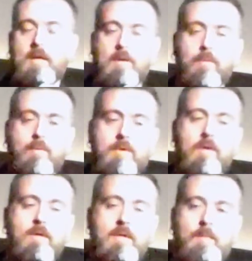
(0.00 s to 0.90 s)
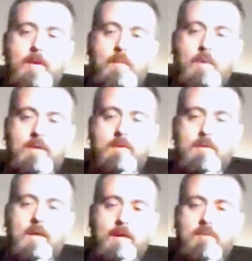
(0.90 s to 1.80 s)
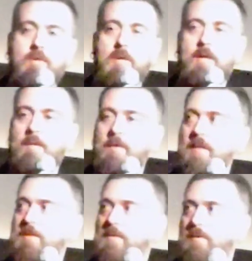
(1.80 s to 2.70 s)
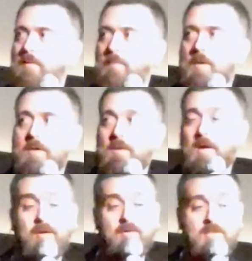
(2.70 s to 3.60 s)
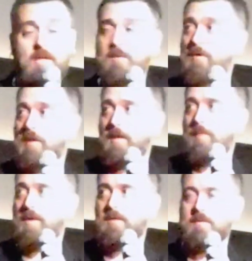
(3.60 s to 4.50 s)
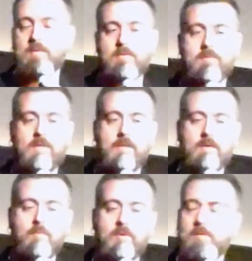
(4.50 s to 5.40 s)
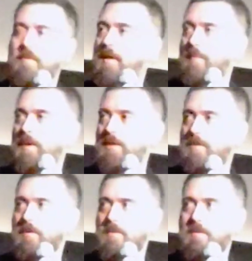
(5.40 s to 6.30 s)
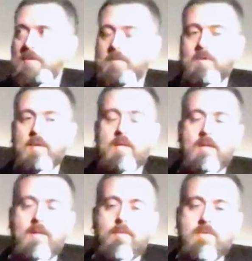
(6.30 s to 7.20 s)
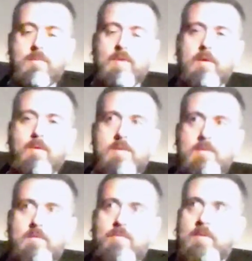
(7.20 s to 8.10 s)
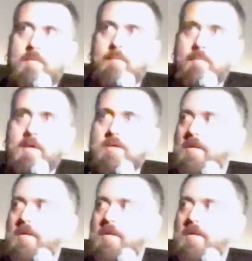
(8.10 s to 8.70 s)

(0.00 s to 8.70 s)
and we were talking about what could hand-drawn animation do, and what could Irish hand-drawn animation do that computer animation couldn't do. That was the big question for my